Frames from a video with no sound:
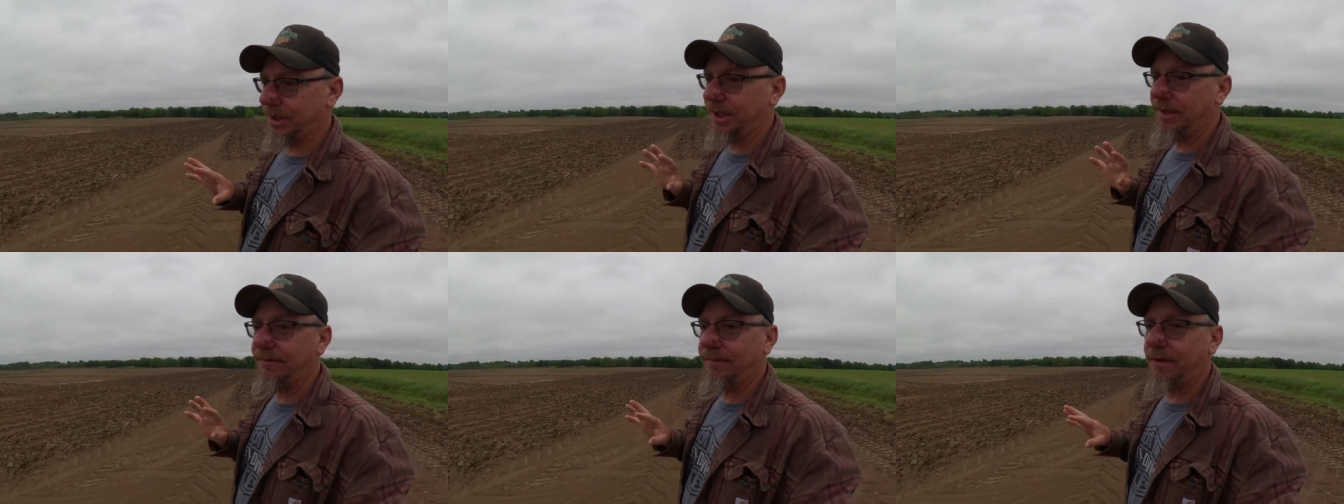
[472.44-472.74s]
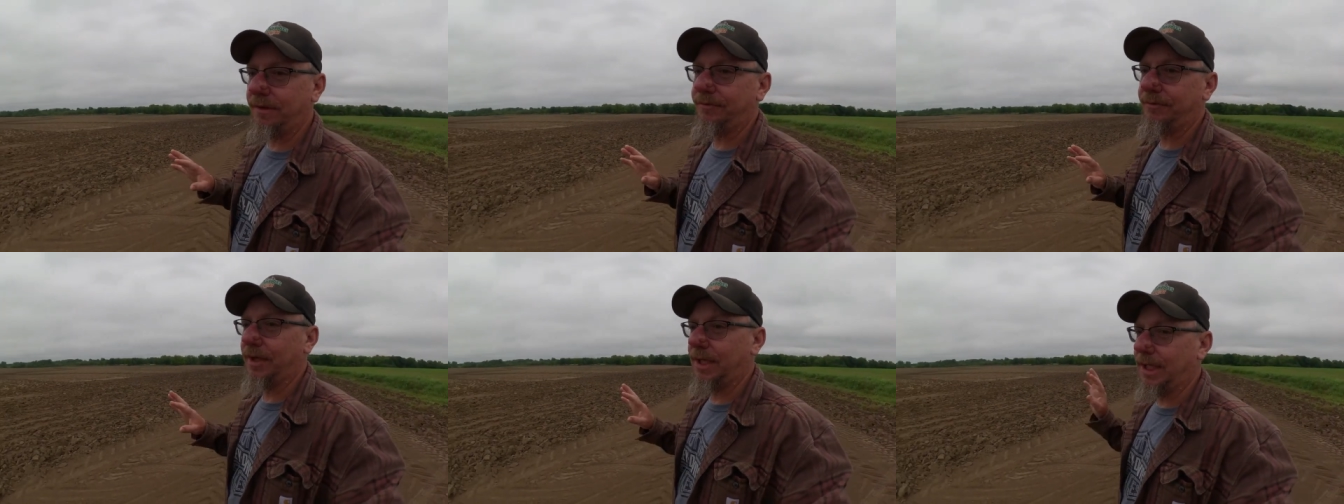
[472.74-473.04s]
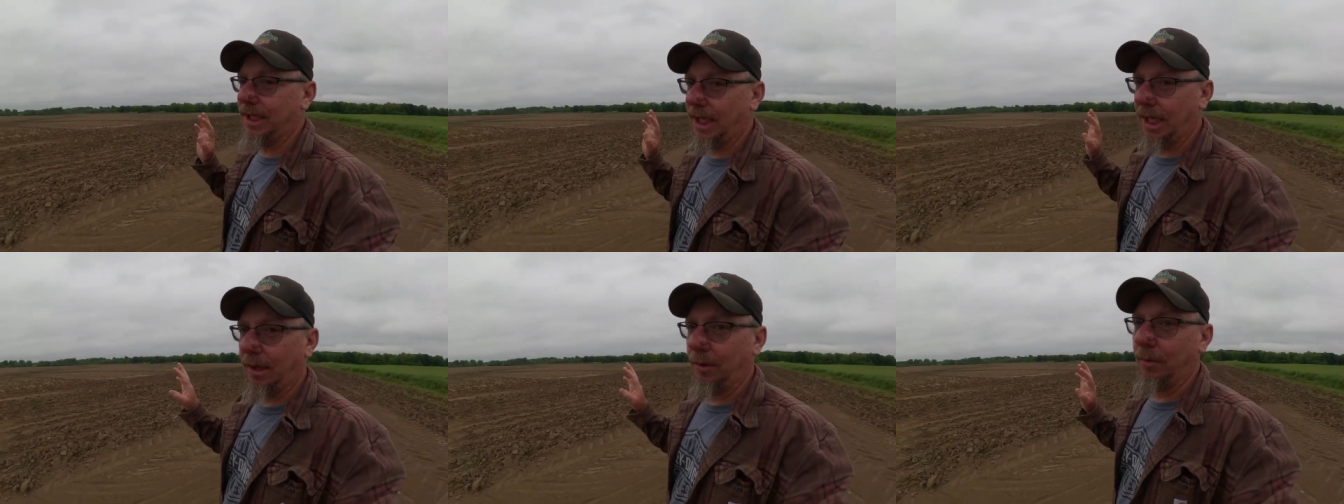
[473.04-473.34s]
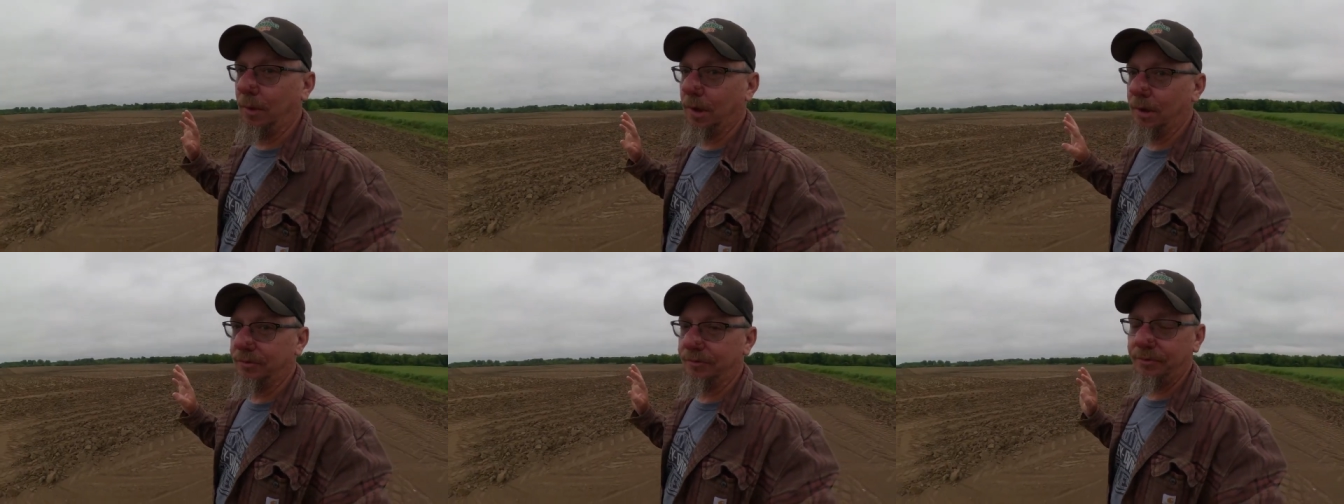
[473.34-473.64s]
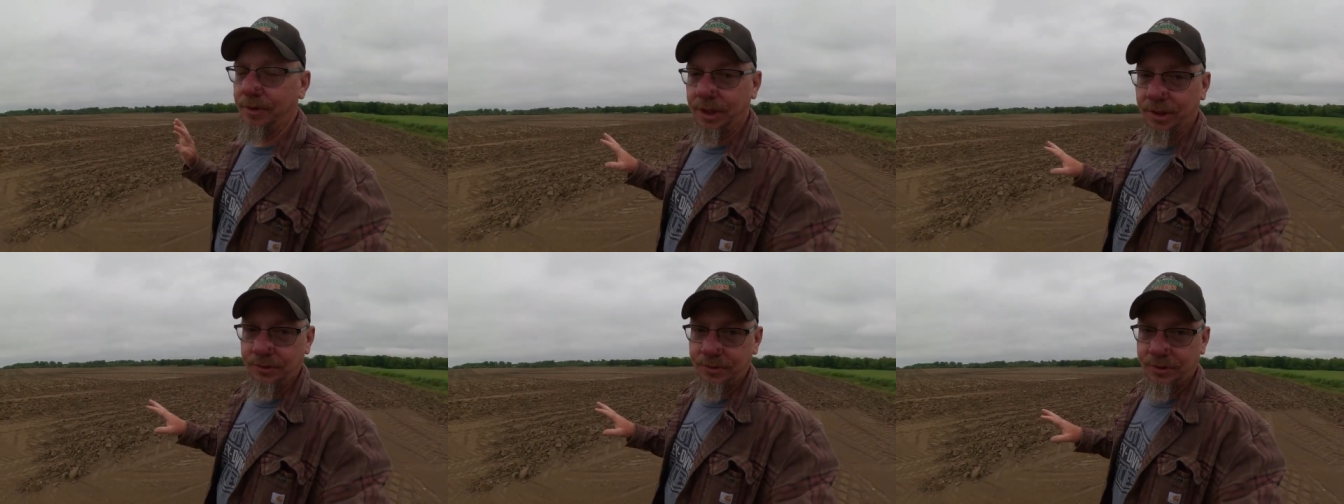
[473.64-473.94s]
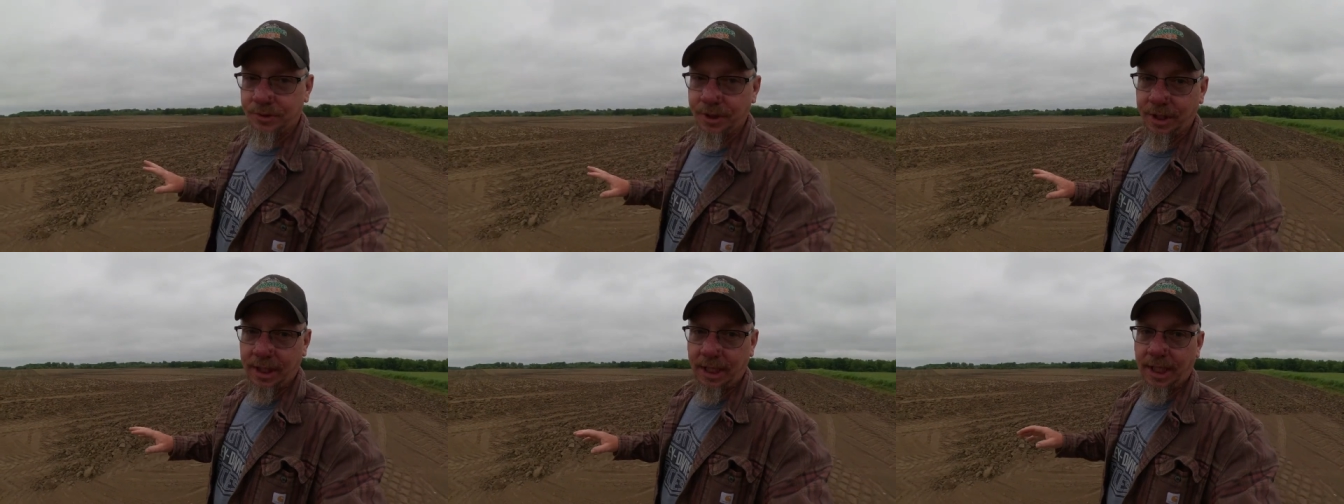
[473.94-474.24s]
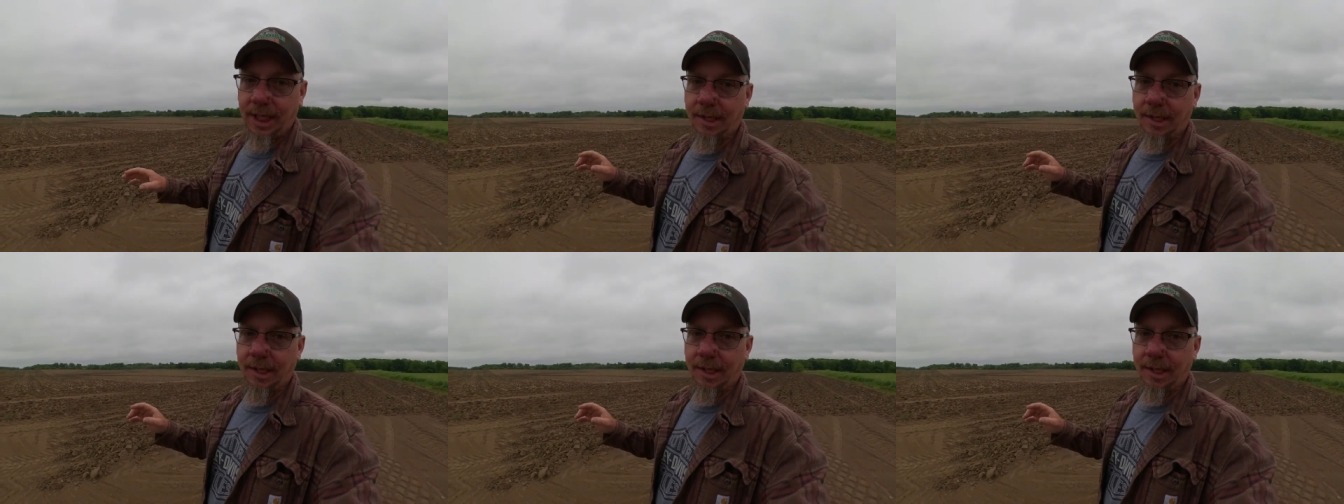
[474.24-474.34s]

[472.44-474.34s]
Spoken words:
even if I can't work fields today,